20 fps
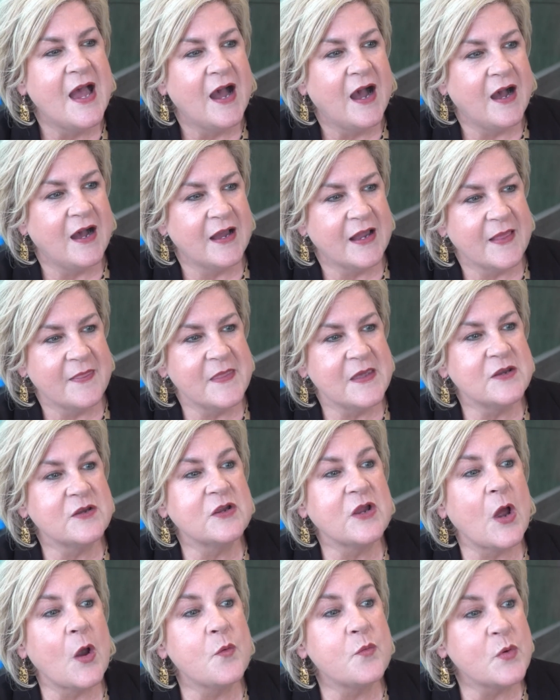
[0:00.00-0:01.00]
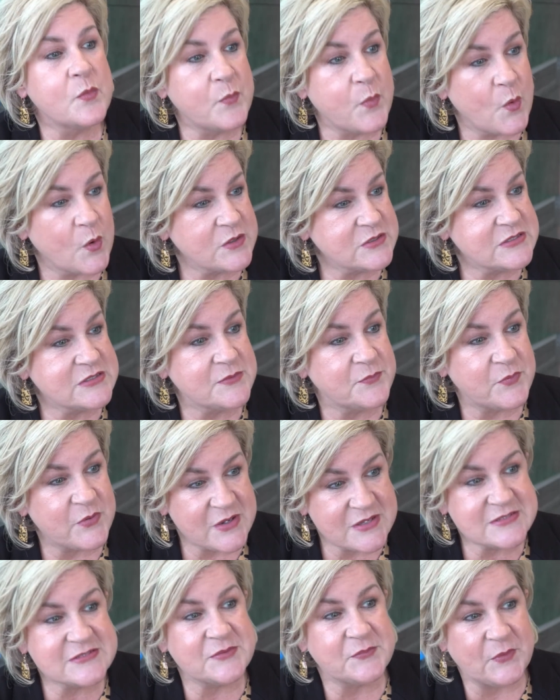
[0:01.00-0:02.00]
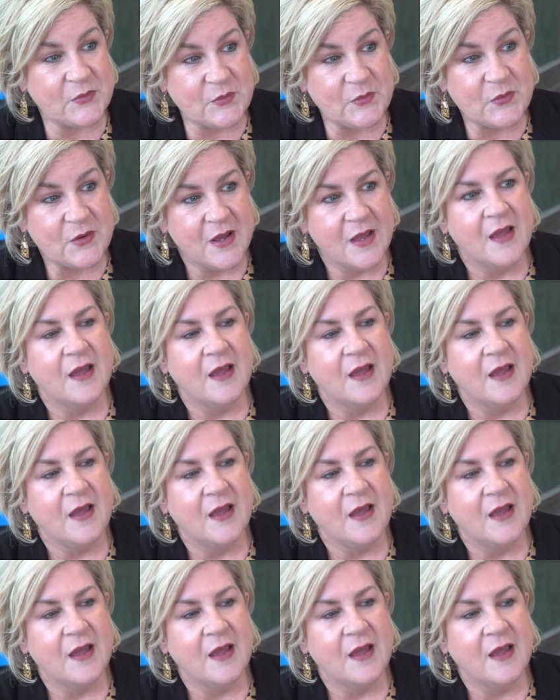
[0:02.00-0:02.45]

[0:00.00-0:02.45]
uh, and then go report to the principal,